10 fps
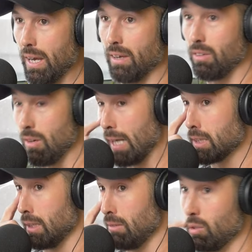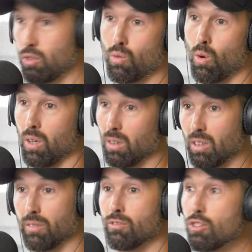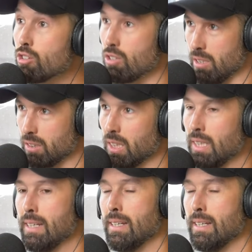Where you actually withdraw a lot of nutrients.